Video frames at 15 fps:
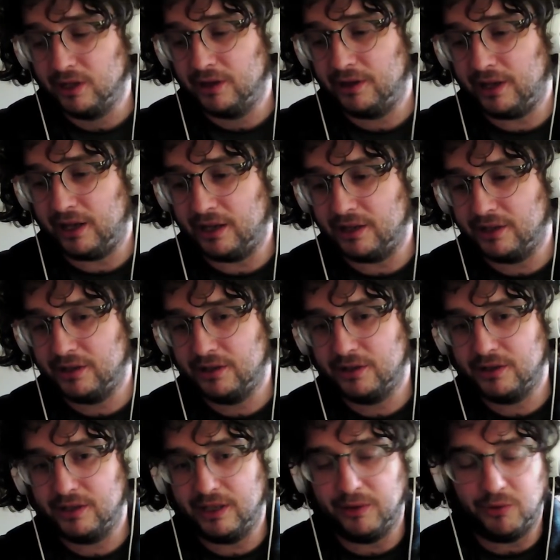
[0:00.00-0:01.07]
that
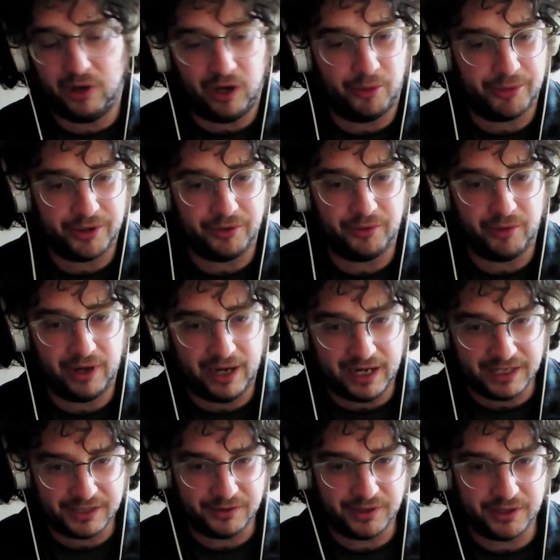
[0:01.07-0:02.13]
it will help you and
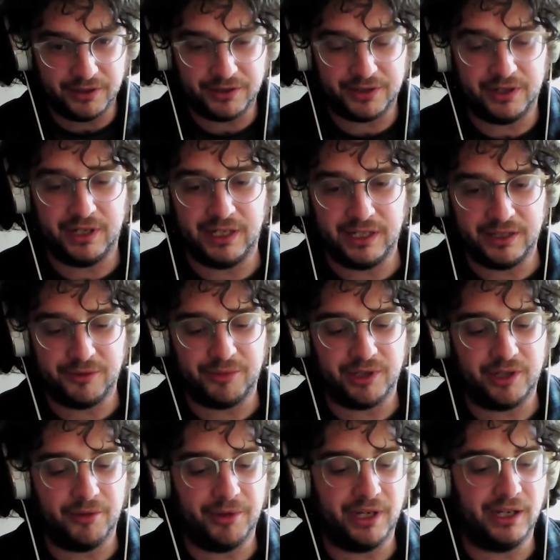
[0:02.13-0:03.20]
aid you in your journey to
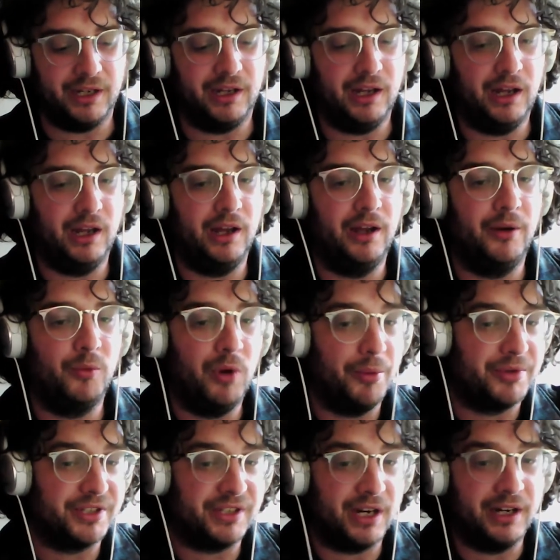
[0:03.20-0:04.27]
becoming a web
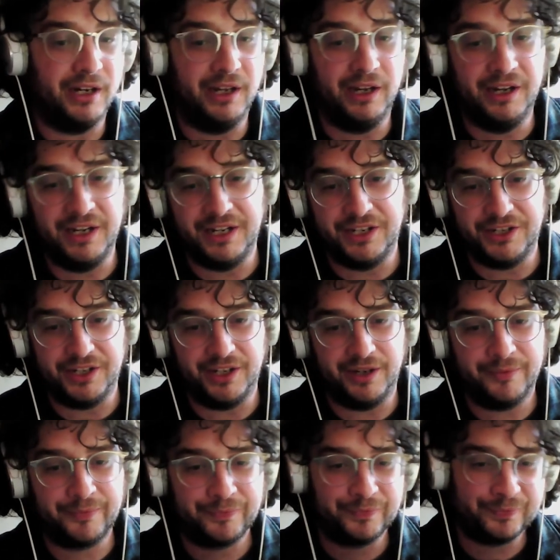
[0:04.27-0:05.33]
designer, ninja,
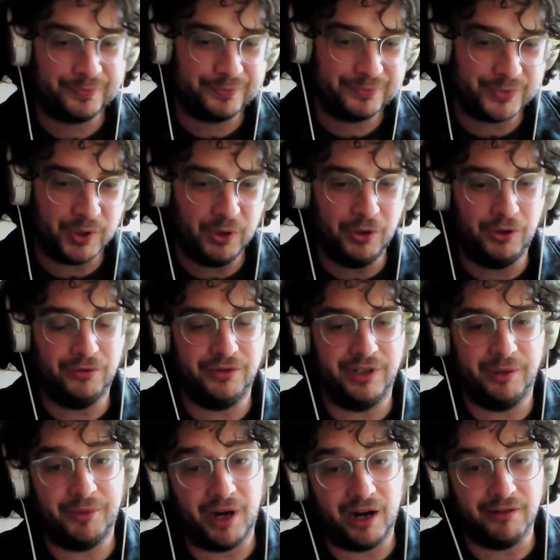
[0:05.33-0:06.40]
or a
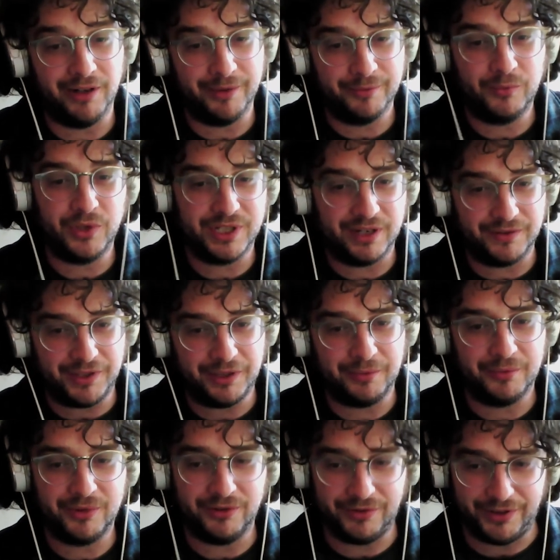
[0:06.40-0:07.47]
pirate, whichever you
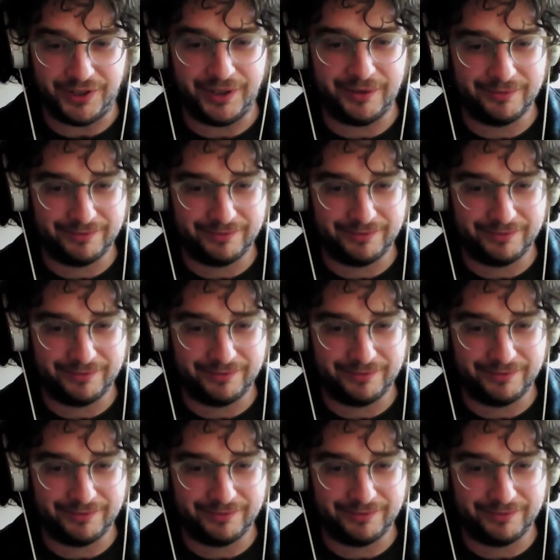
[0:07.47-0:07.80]
prefer.